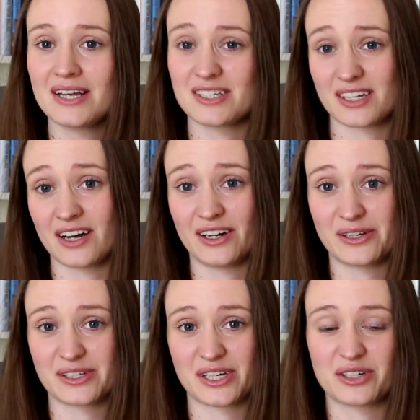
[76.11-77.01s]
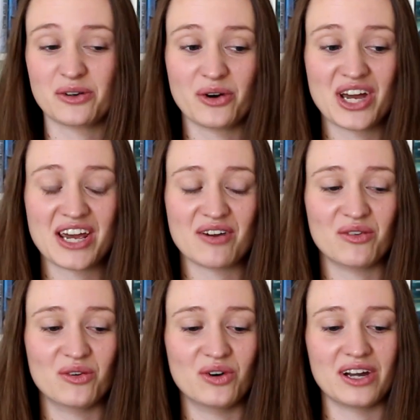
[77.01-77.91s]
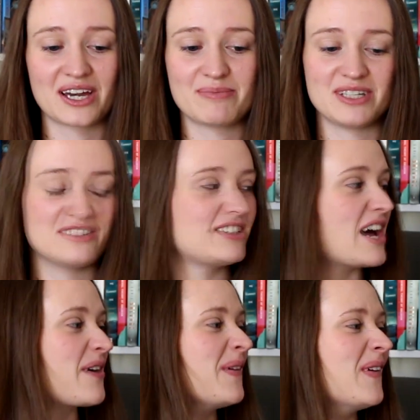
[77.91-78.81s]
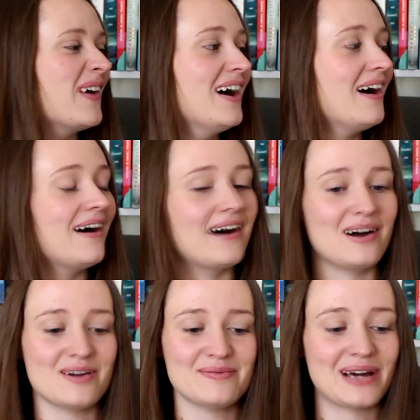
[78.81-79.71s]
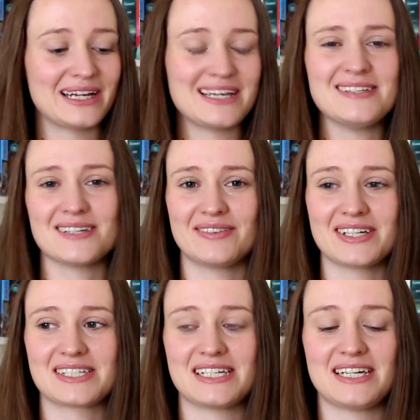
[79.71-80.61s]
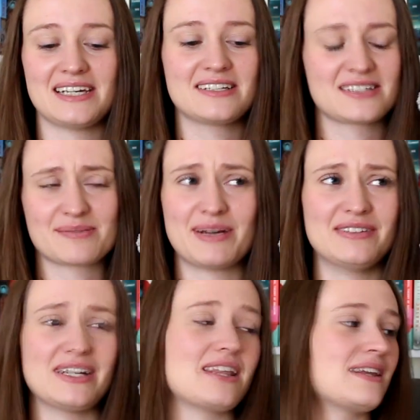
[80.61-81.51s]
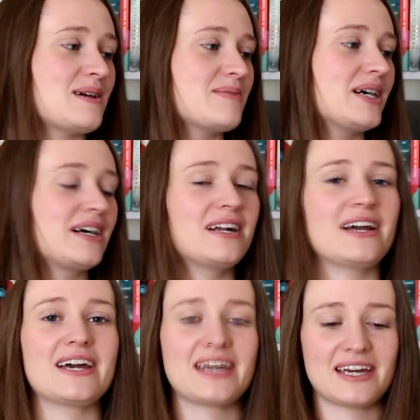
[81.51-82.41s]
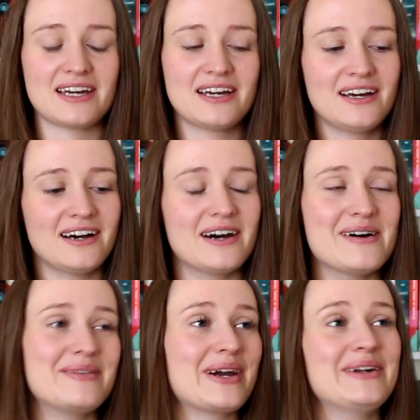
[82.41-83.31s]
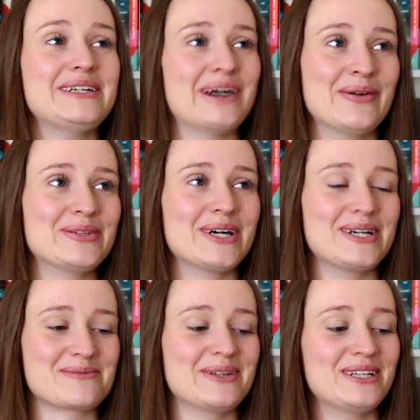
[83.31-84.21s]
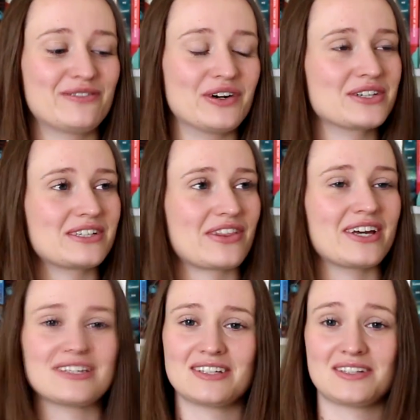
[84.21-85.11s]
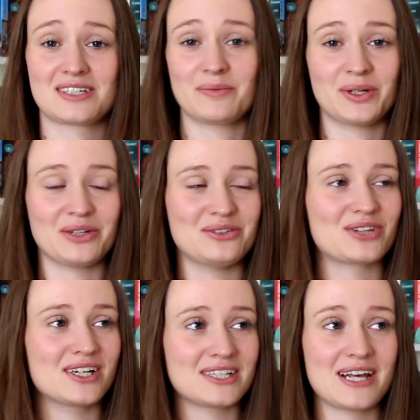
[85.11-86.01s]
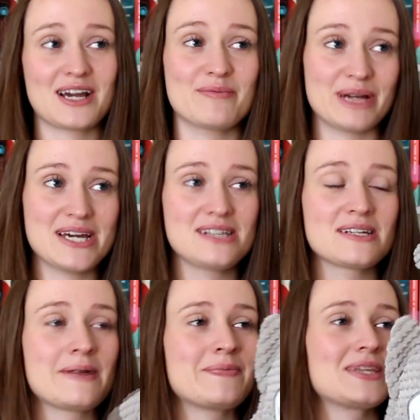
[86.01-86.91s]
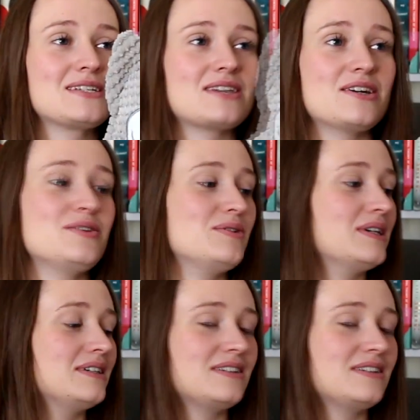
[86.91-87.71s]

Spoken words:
just kind of looks like a toy or like a piece of decor, and it heats up nicely. It doesn't smell of anything, but I kind of like it. The only downside has been that Foster thinks it's someone who's trying to take her place, so